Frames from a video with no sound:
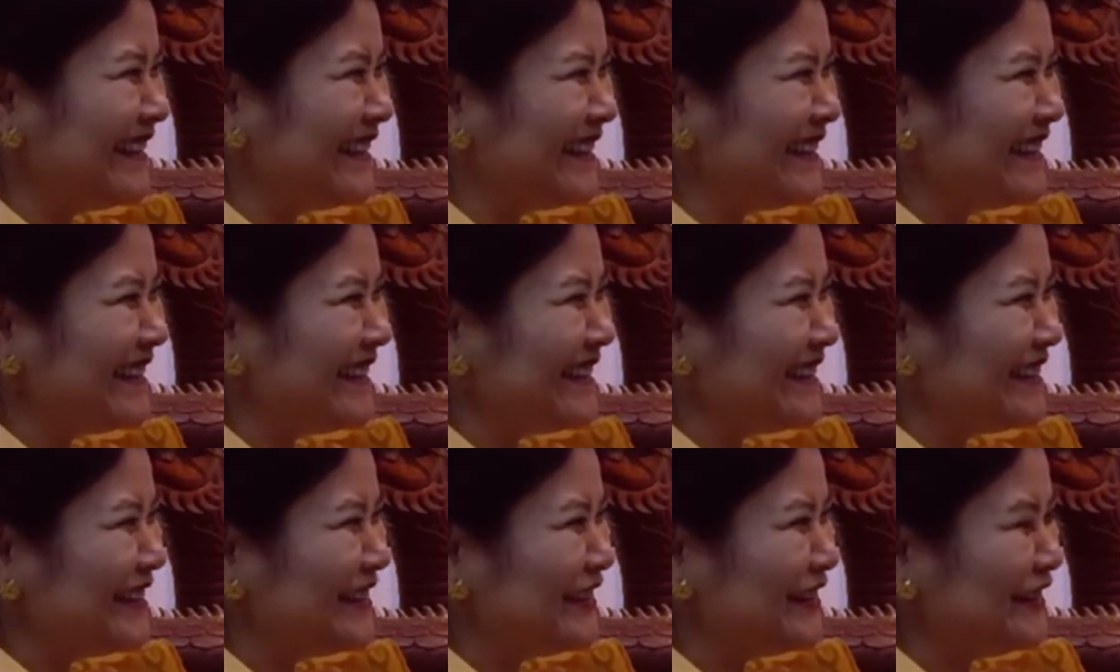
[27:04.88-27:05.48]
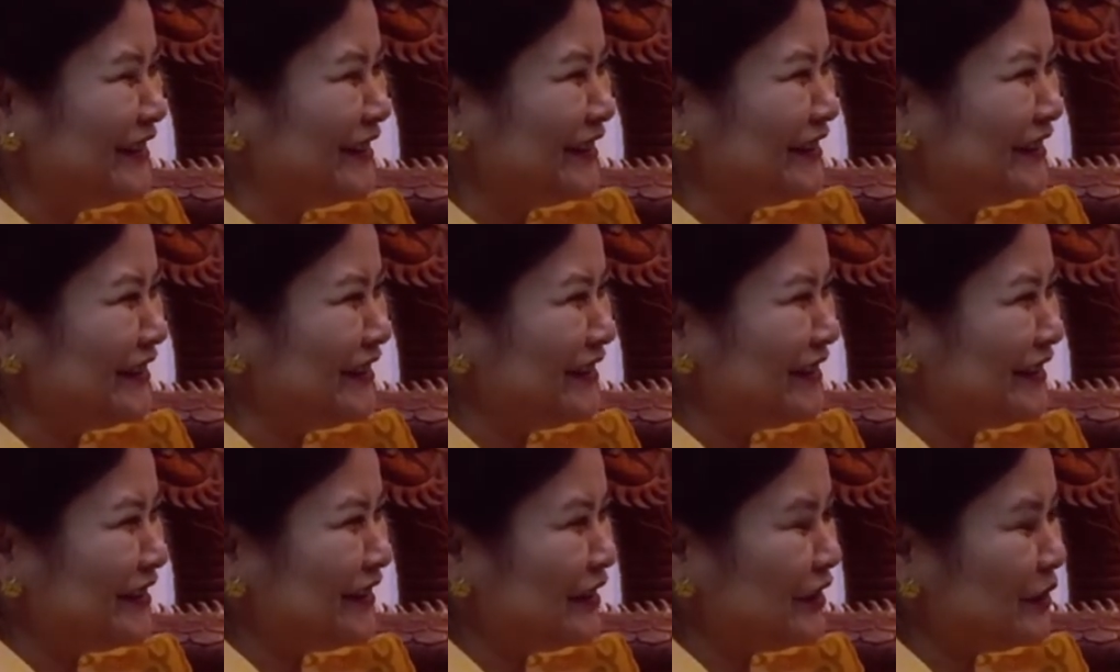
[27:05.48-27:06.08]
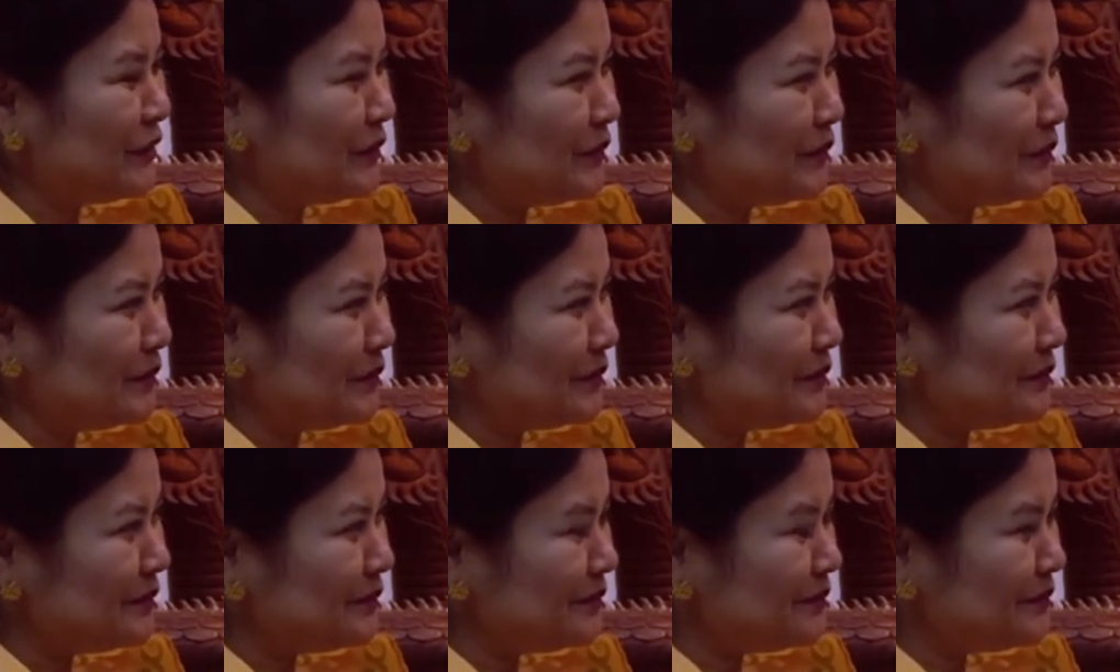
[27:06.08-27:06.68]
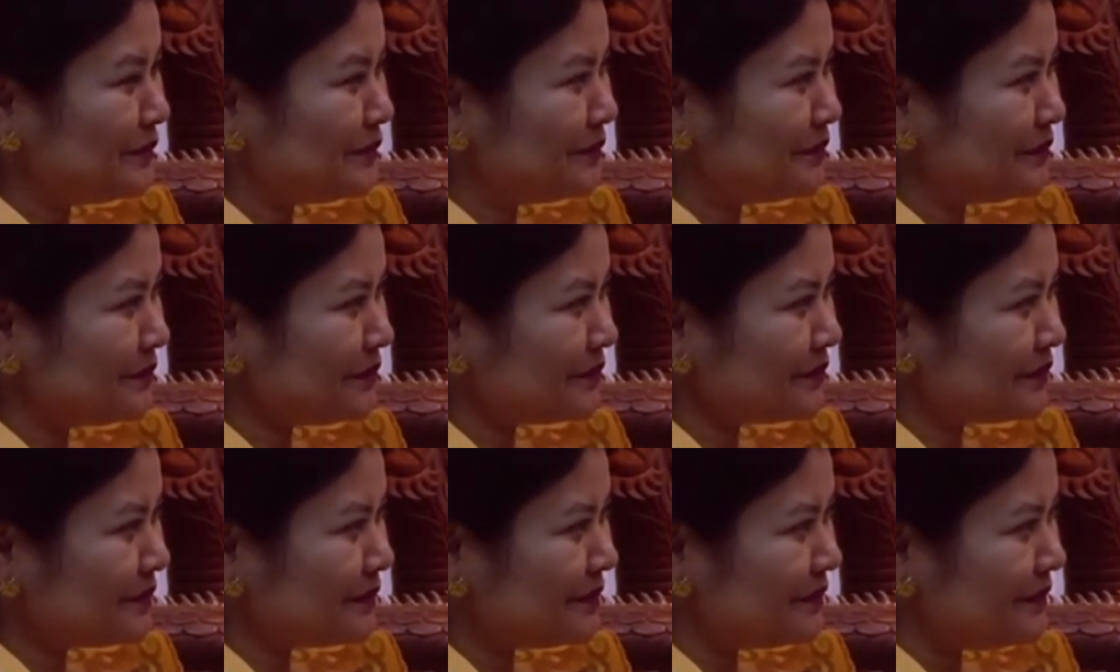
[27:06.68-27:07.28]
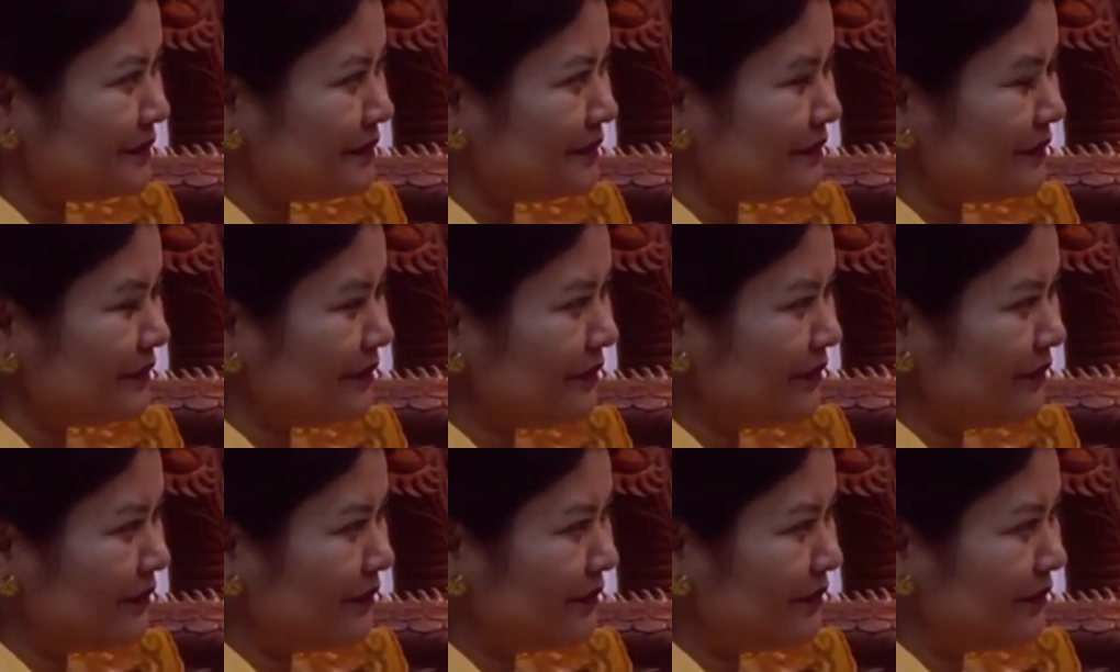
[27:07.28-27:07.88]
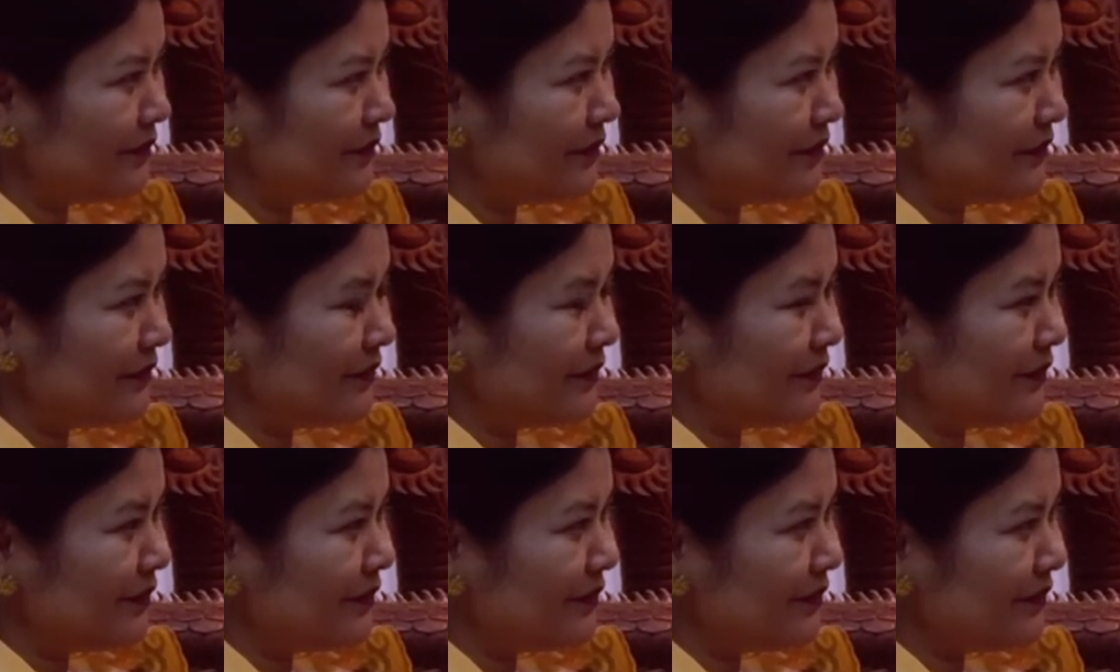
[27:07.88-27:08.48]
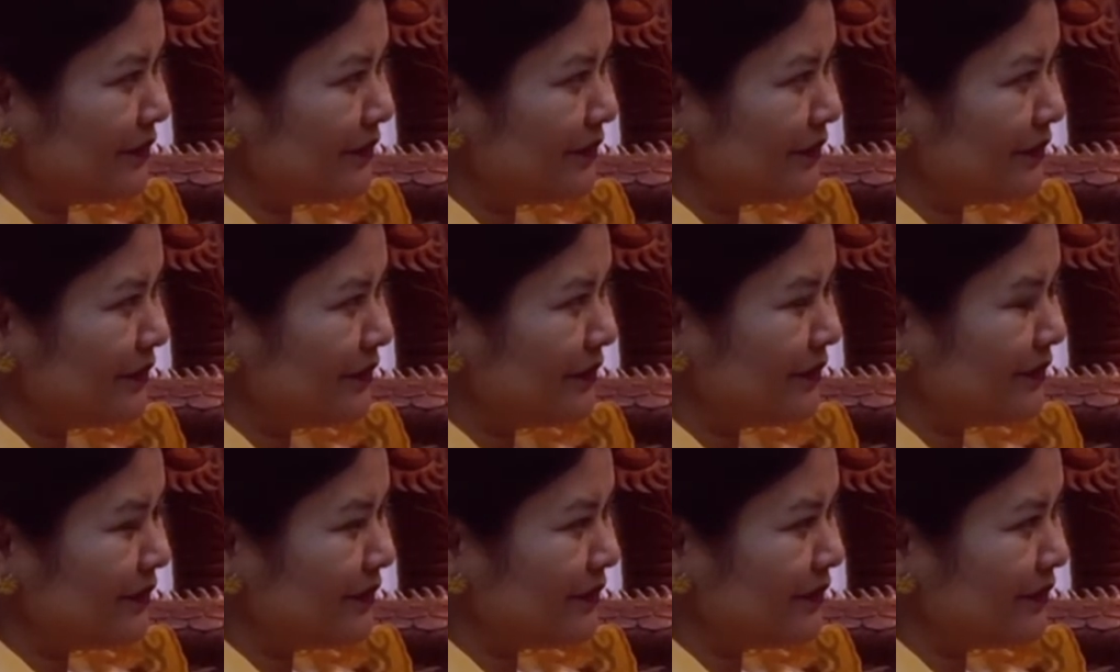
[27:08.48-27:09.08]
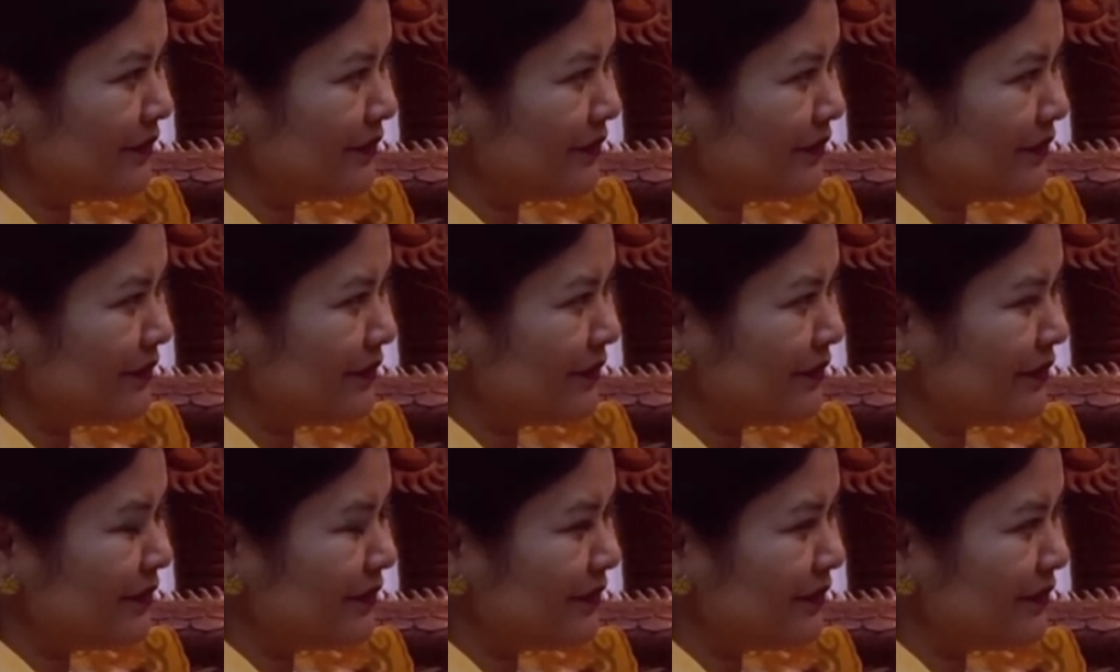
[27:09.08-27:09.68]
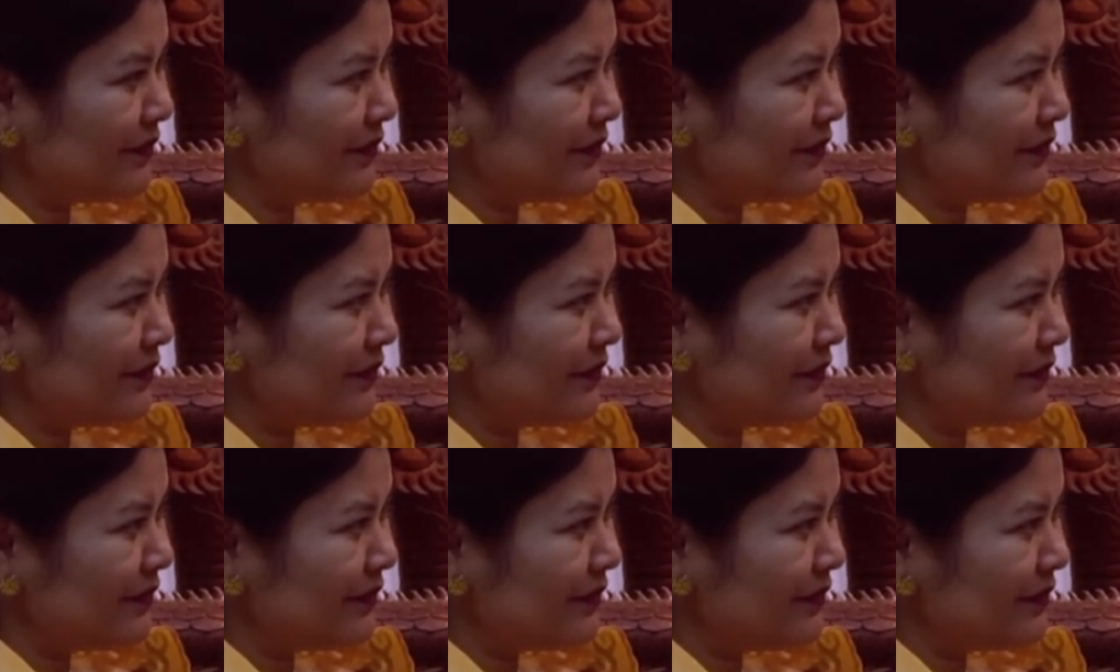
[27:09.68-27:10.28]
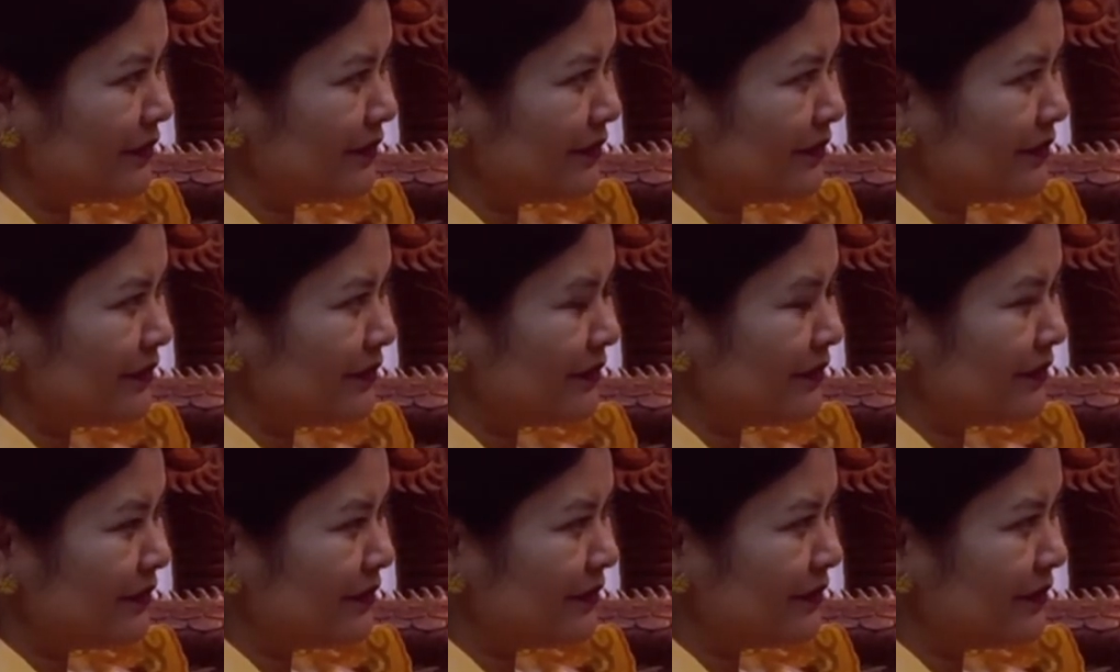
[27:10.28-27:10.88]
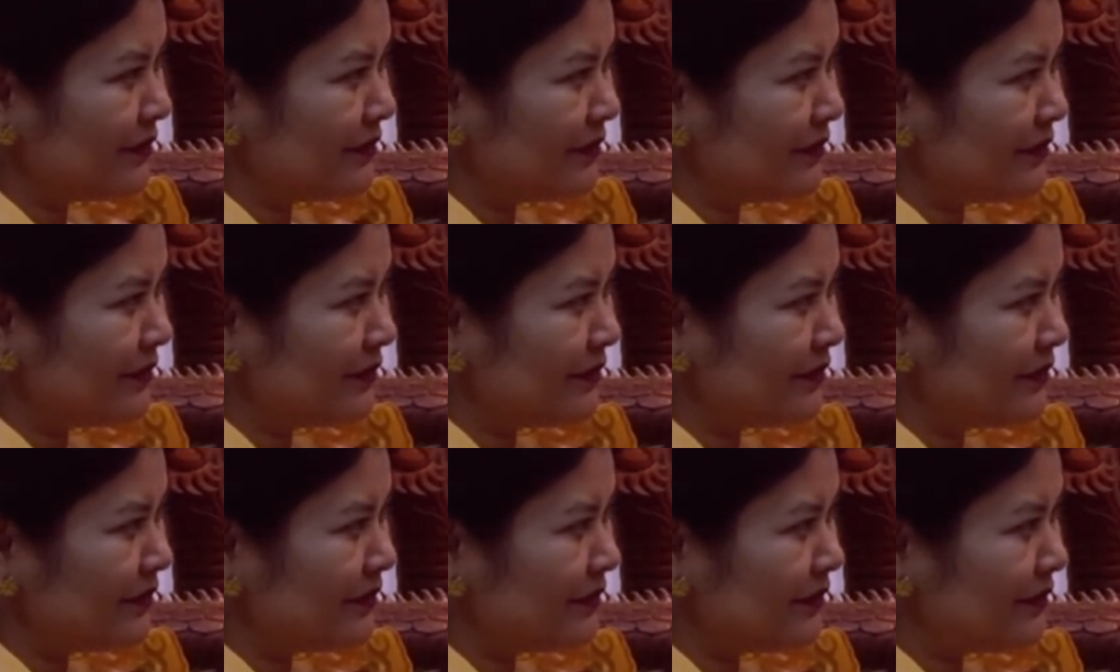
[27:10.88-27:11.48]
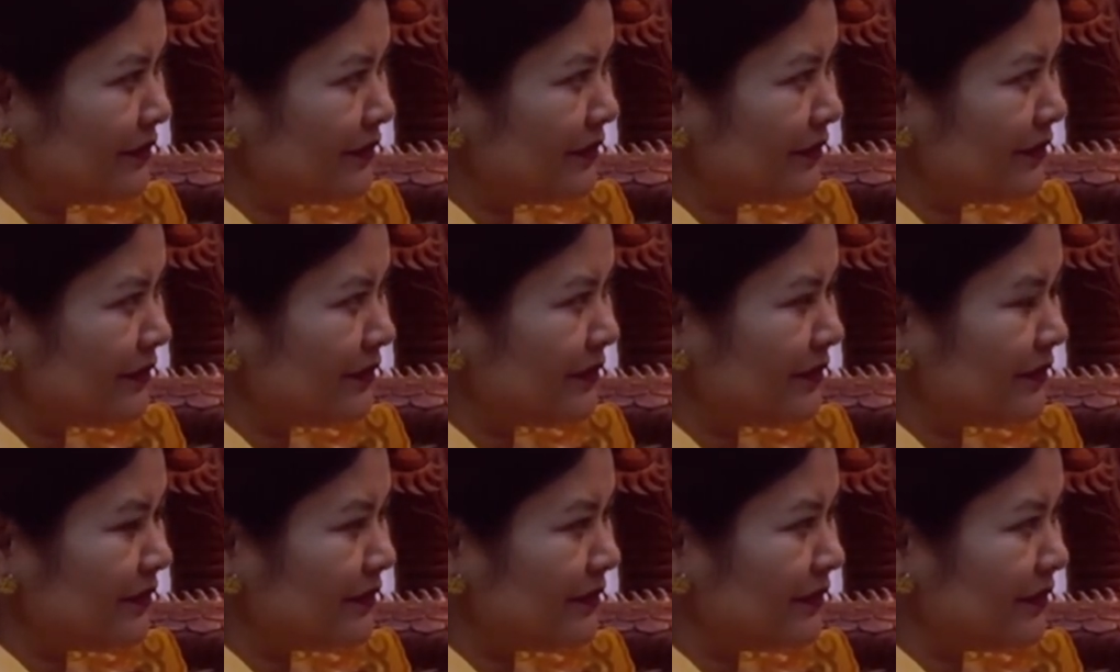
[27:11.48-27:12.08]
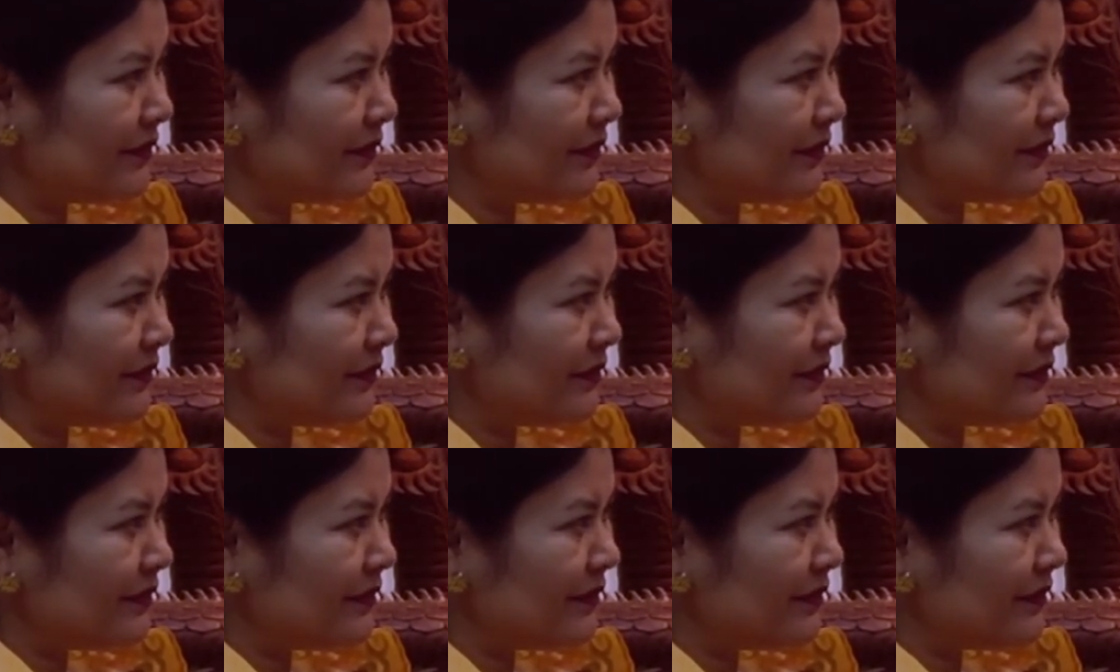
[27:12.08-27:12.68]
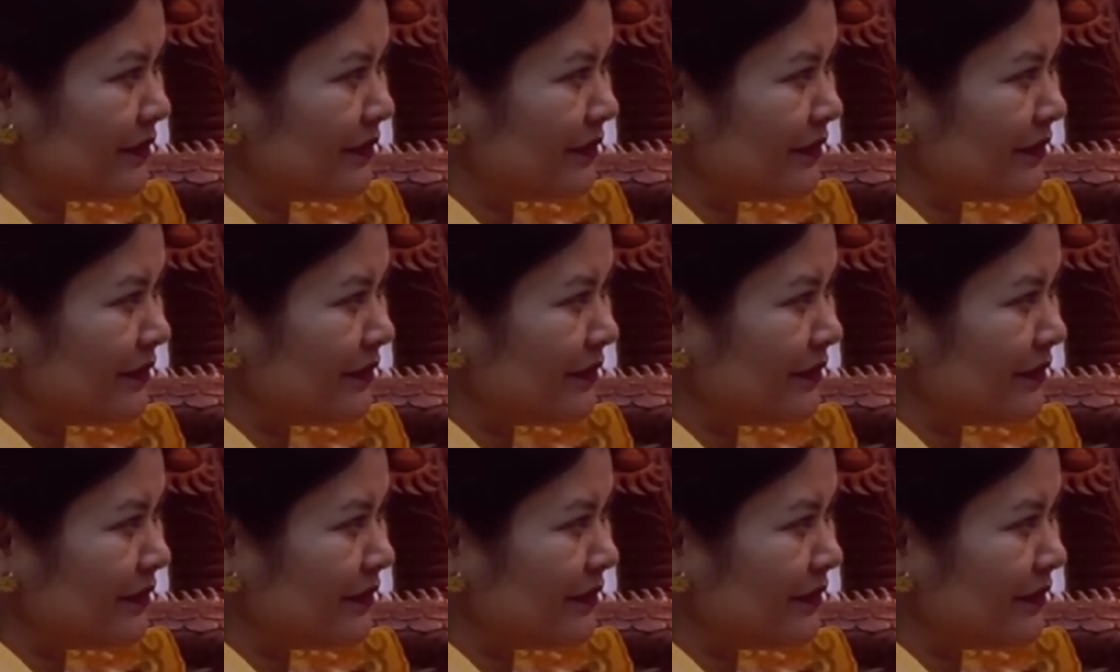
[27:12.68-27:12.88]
No words are spoken by the person on screen.